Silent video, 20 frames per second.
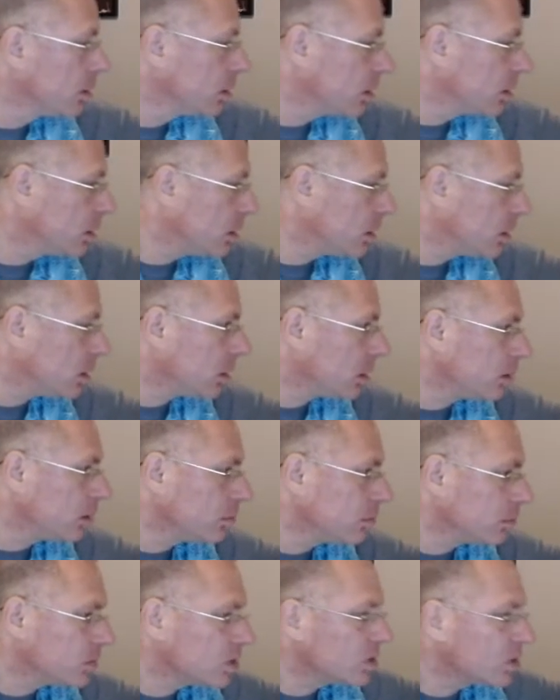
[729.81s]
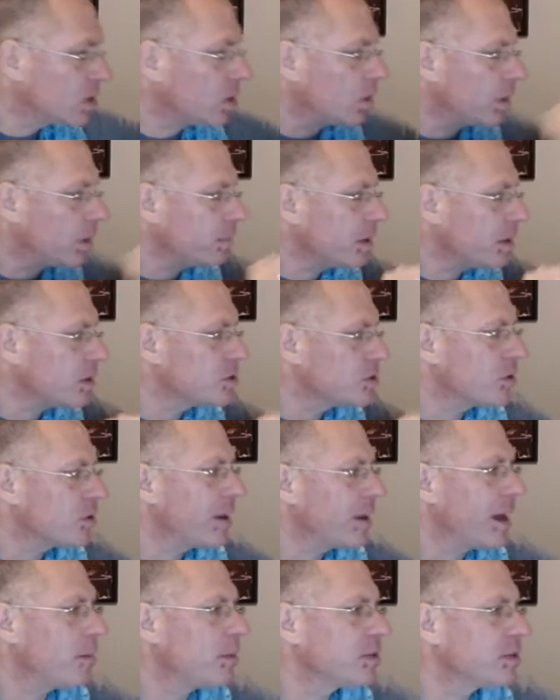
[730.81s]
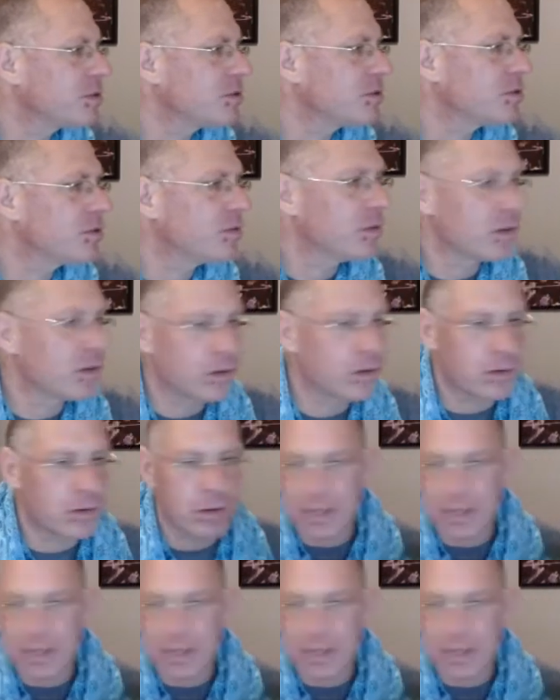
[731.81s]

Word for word: um, so I'm not sure how much further I'm going